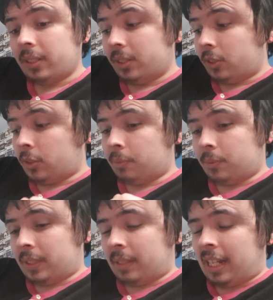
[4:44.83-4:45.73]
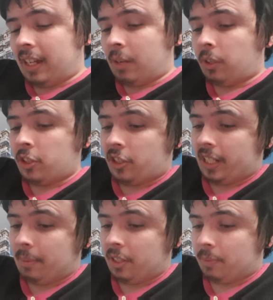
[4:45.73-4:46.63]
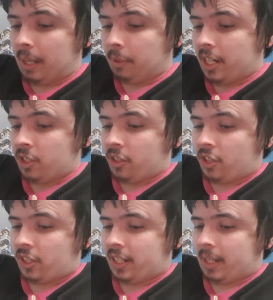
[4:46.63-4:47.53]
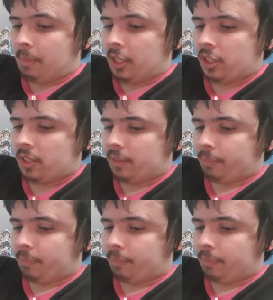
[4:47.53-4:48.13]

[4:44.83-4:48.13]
So I want Sheamus. My money is on Sheamus.